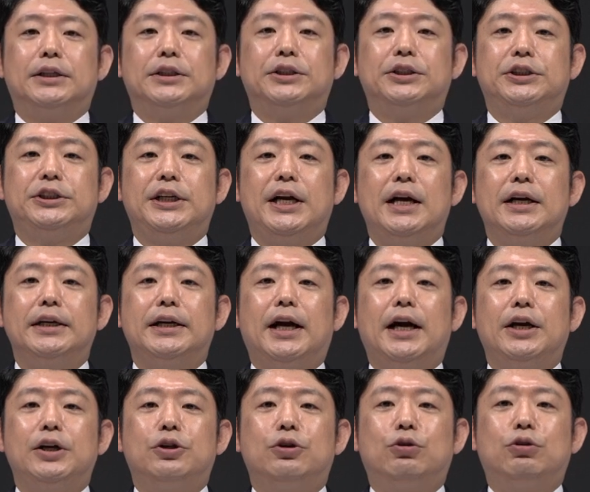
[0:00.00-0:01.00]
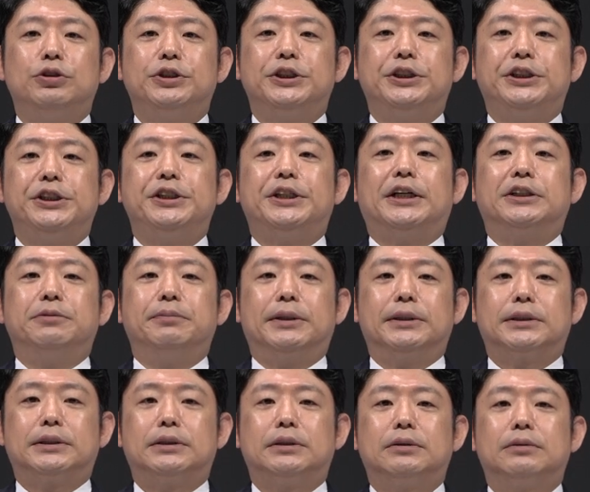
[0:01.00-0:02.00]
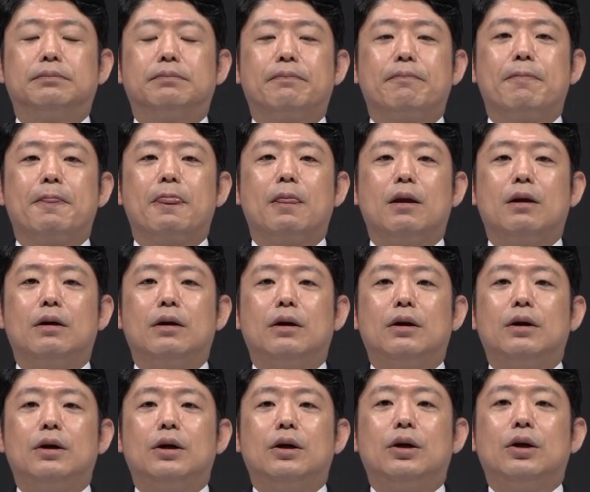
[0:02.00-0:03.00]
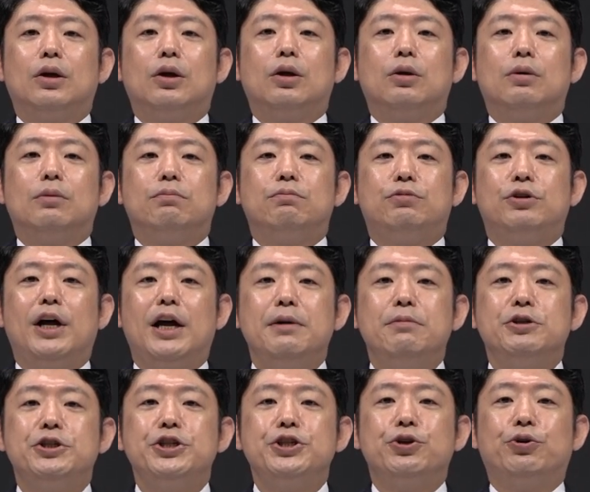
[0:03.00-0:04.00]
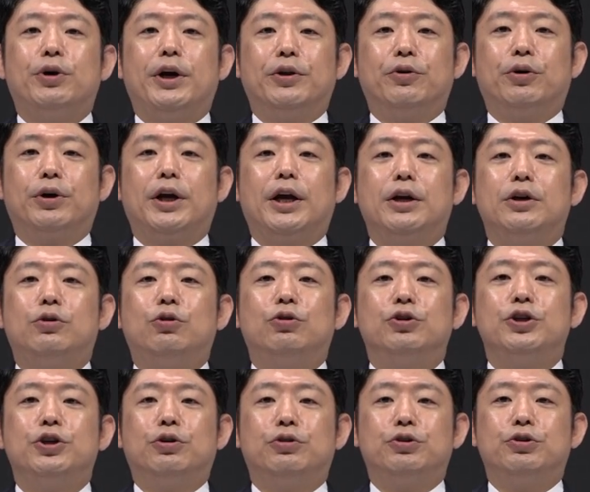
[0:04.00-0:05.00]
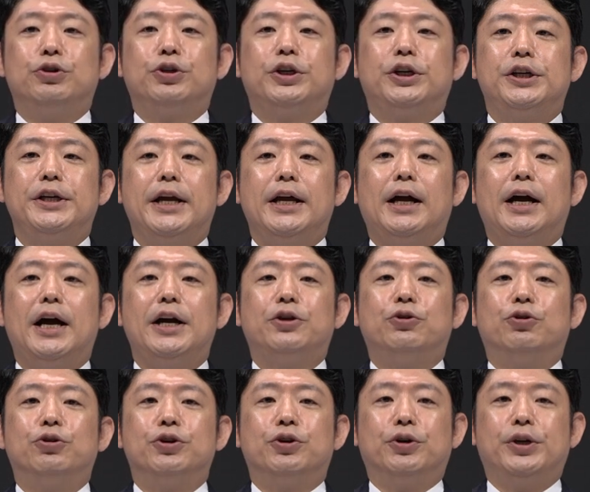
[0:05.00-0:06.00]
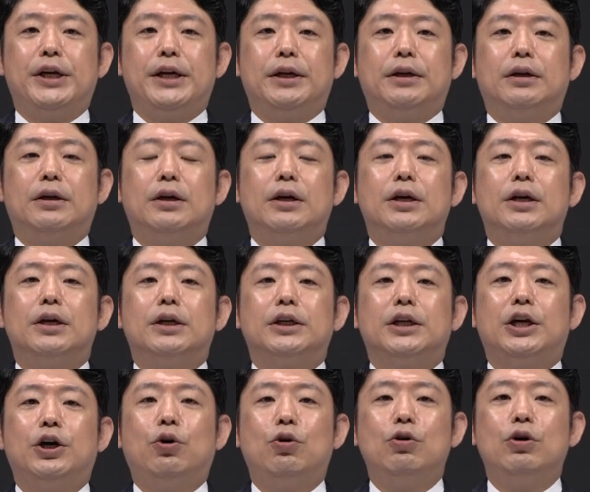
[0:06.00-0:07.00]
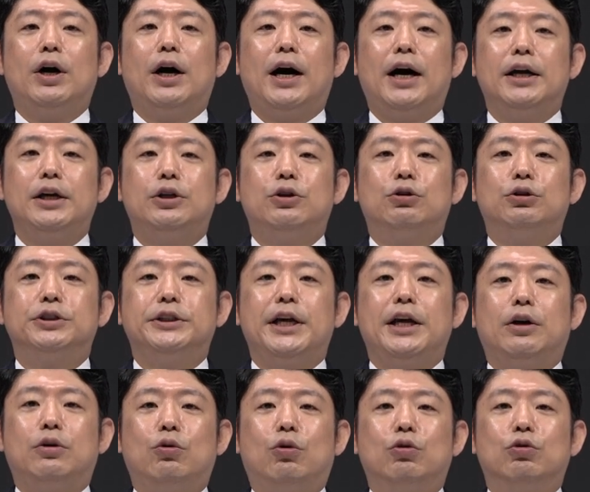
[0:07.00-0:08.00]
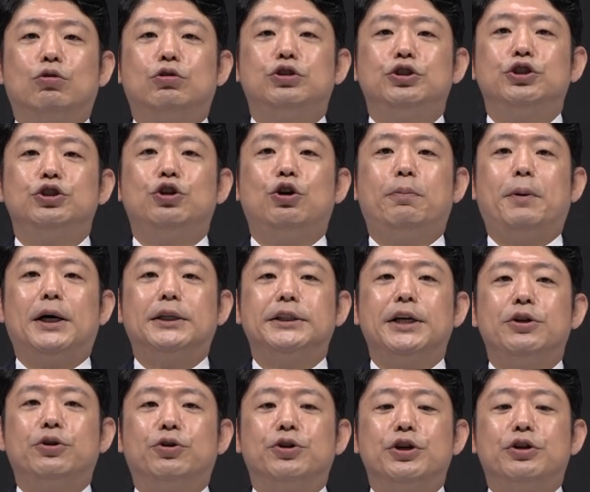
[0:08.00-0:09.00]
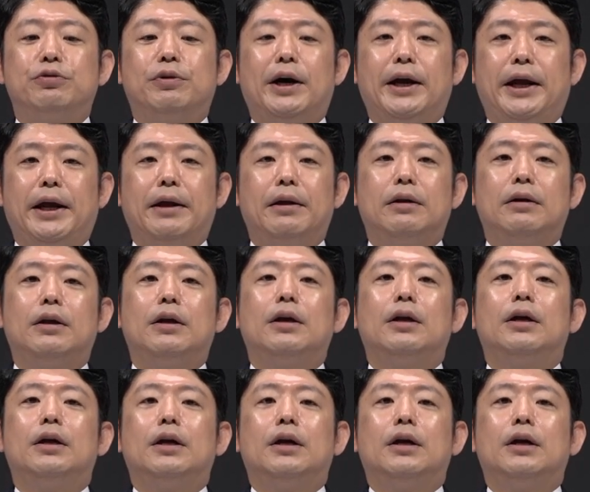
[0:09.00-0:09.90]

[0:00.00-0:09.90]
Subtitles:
Starting this quarter, we will implement quarterly dividends. To celebrate our transition to the prime market, we have introduced a special commemorative dividend.